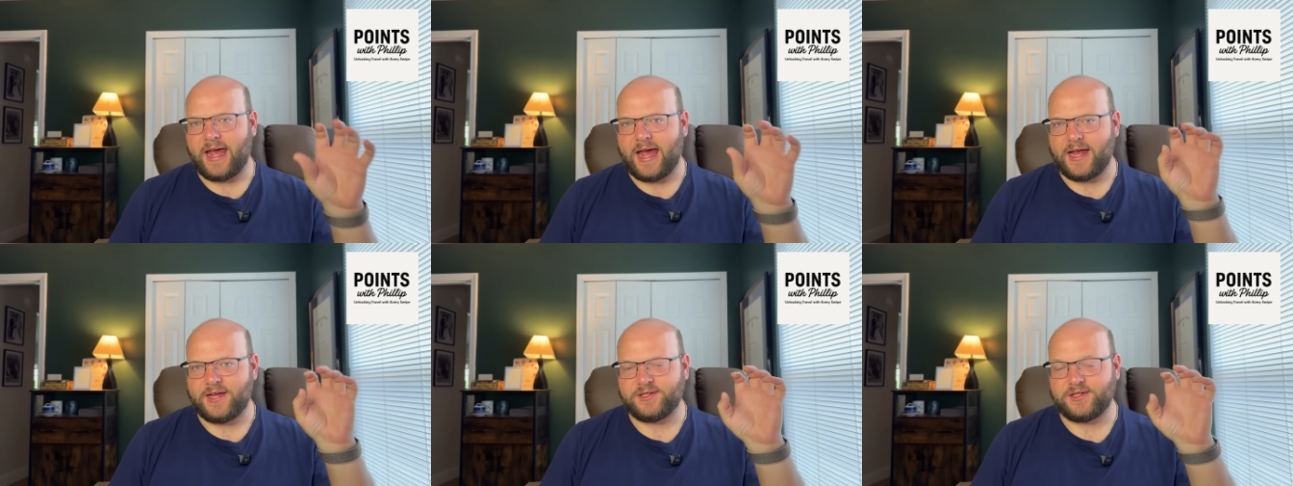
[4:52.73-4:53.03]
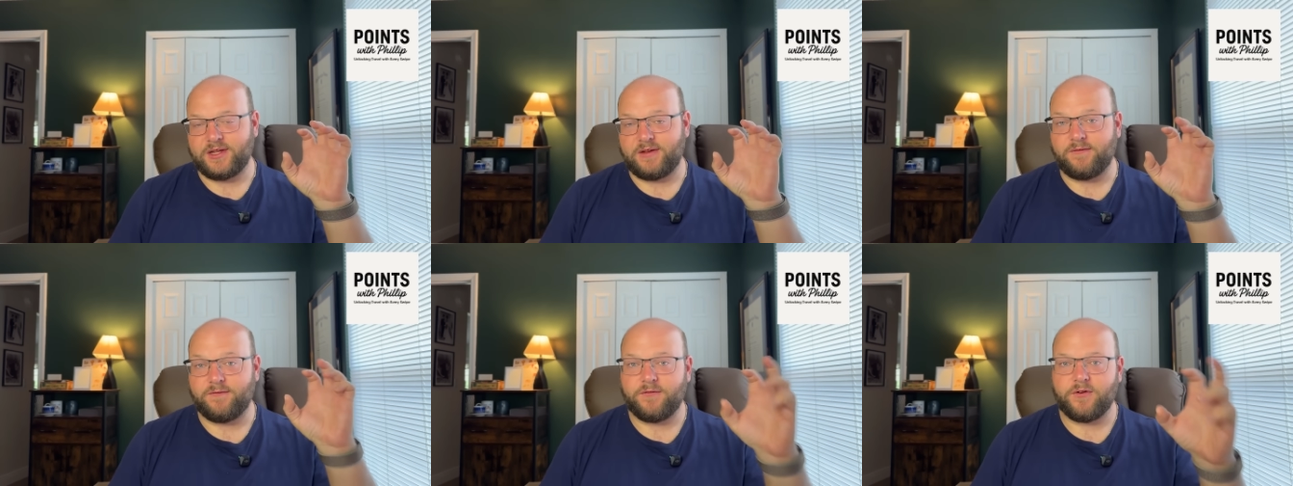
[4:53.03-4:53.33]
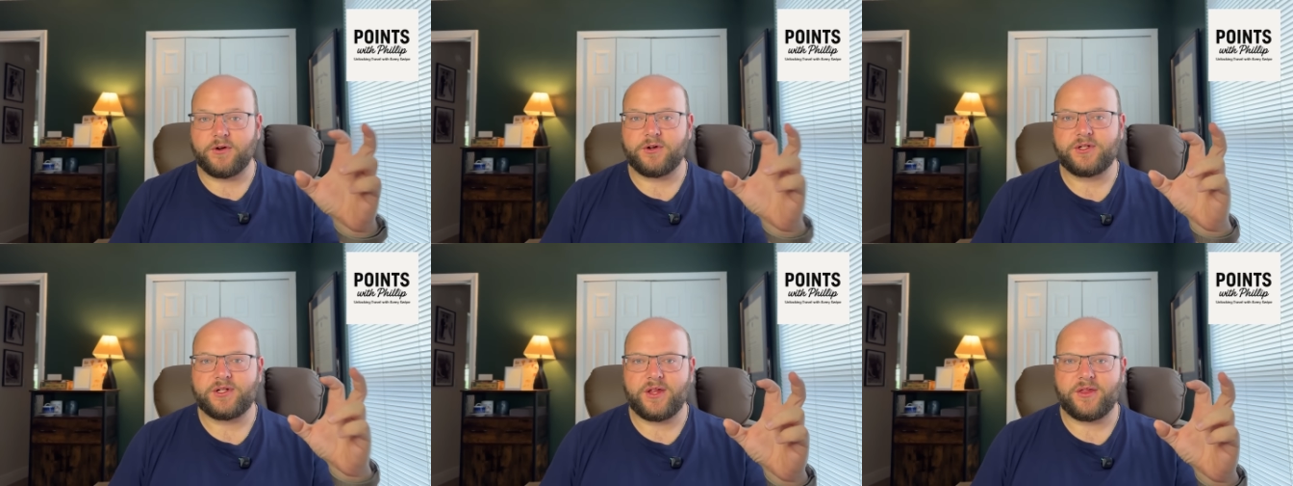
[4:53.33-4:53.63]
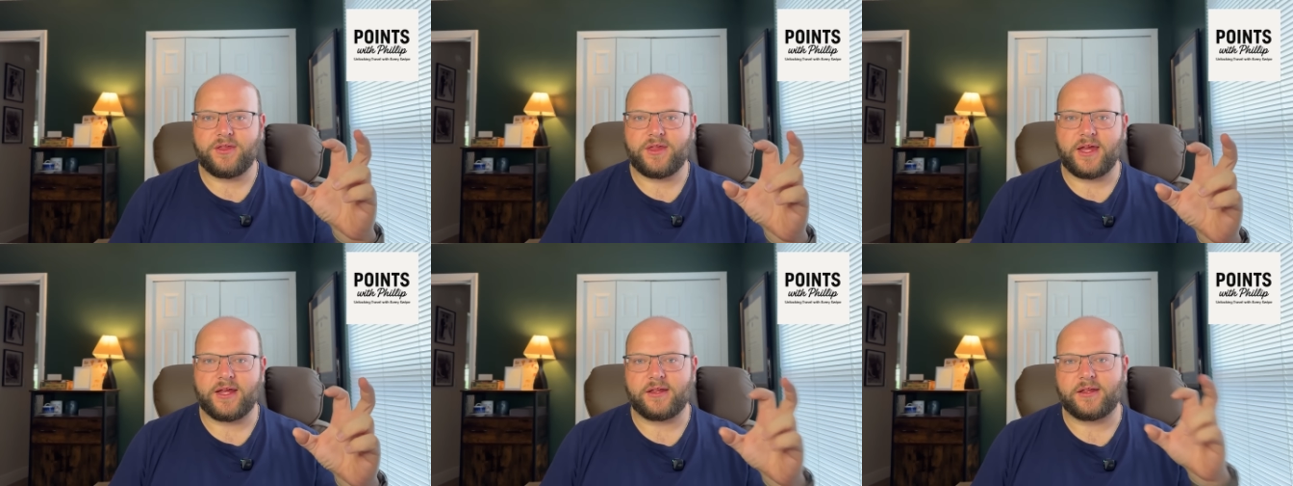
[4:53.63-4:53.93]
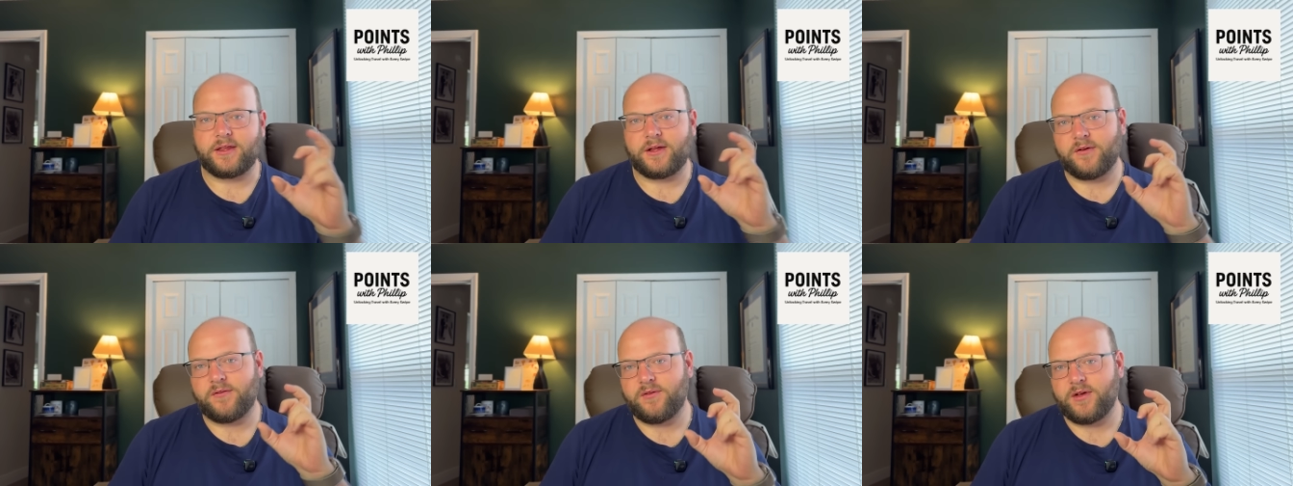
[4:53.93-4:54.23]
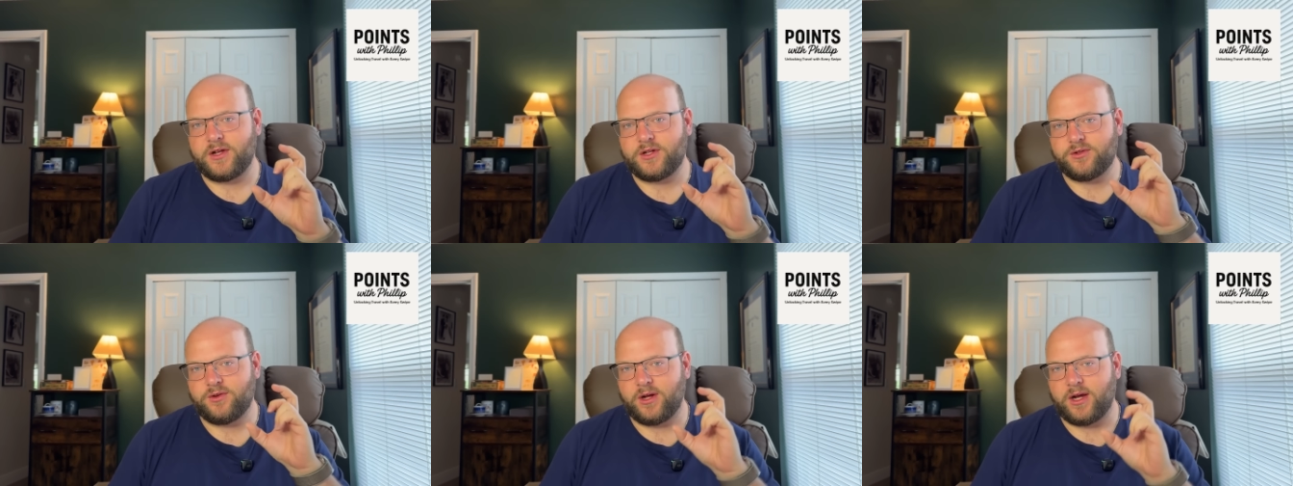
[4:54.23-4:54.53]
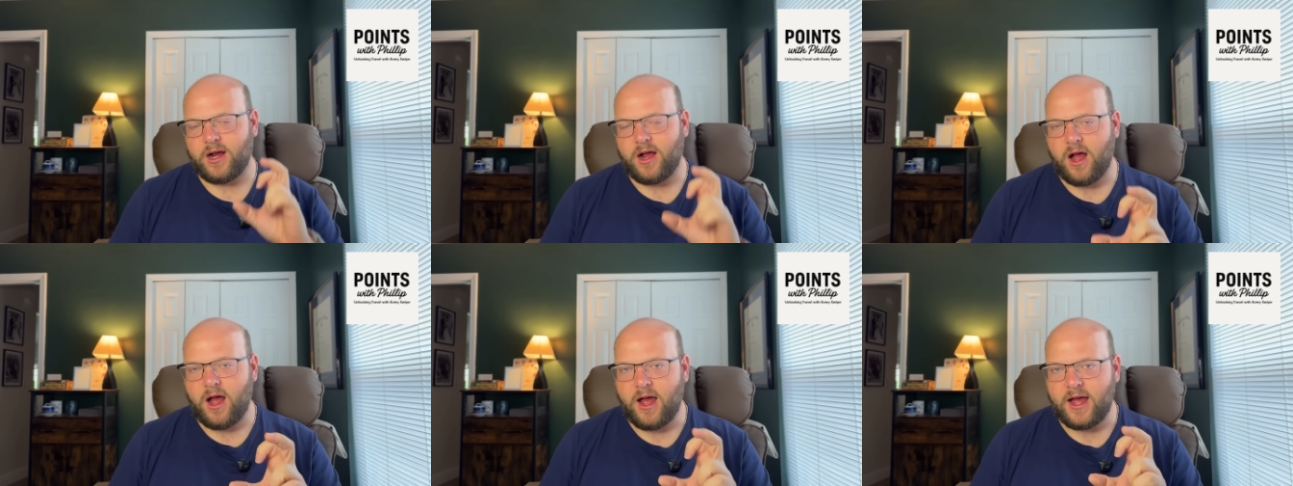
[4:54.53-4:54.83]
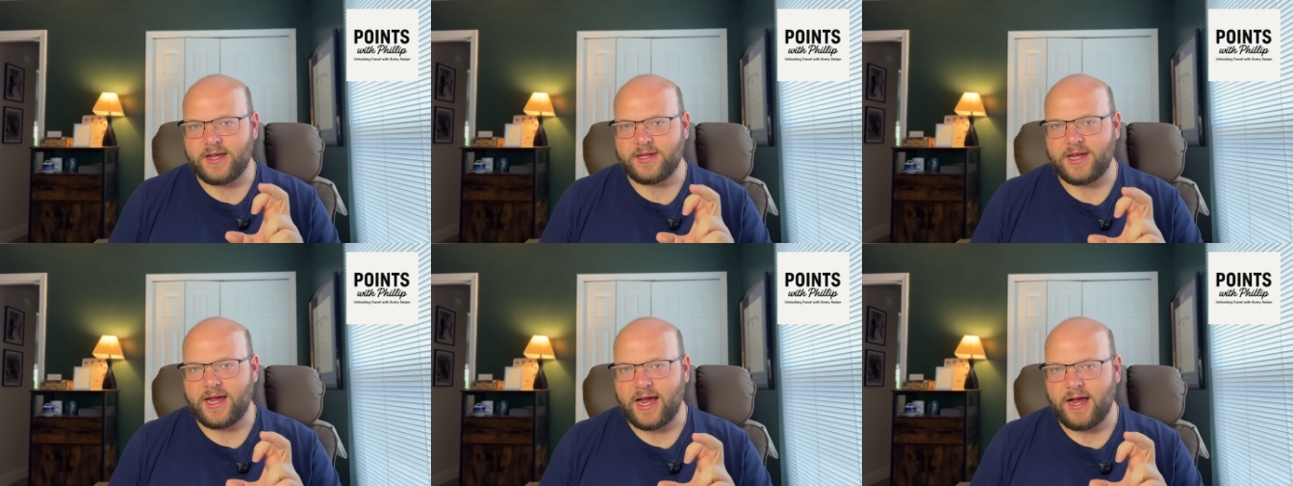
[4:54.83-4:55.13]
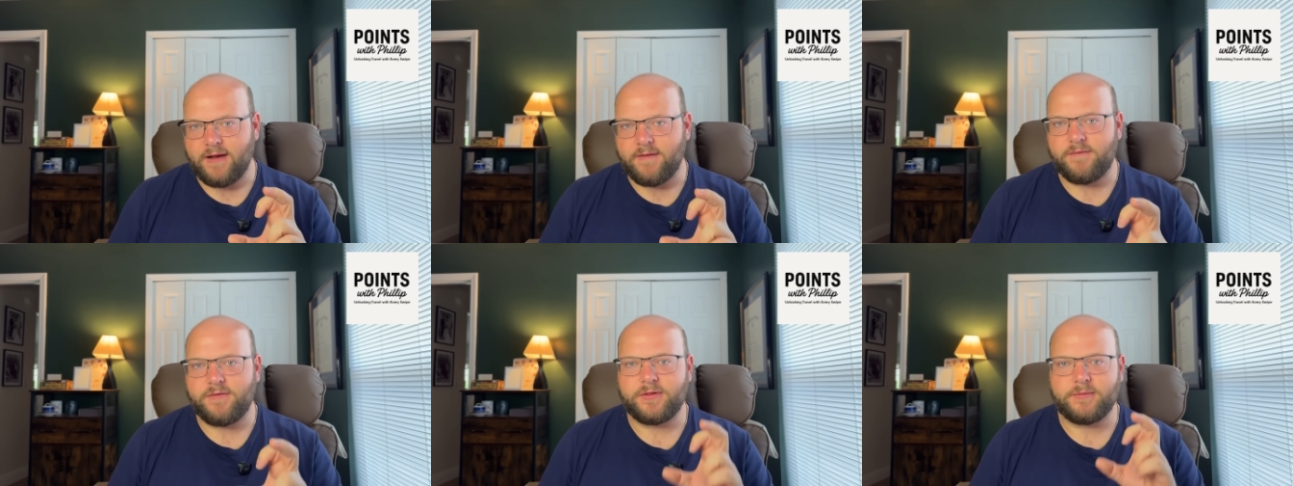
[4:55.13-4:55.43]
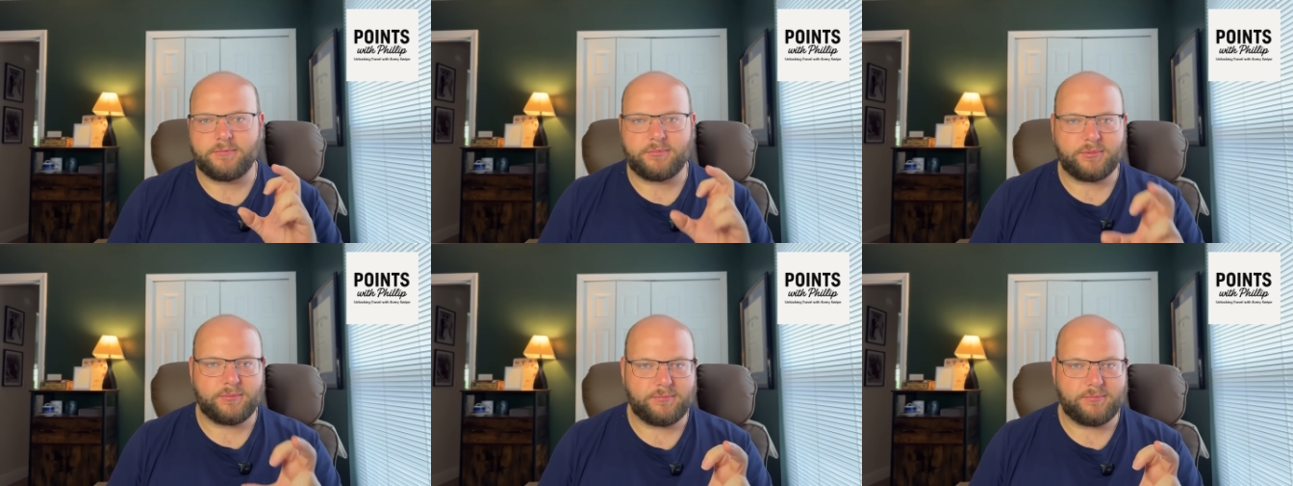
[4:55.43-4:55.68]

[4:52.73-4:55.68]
as the first thing that they're featuring of the